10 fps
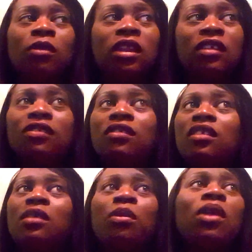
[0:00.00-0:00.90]
and it's
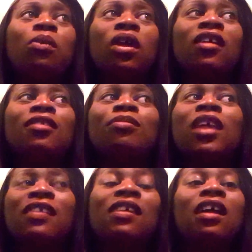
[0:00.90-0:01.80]
to the point where
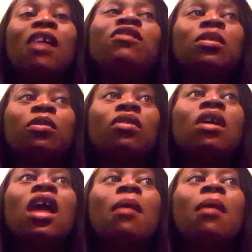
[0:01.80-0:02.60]
it's uncomfortable.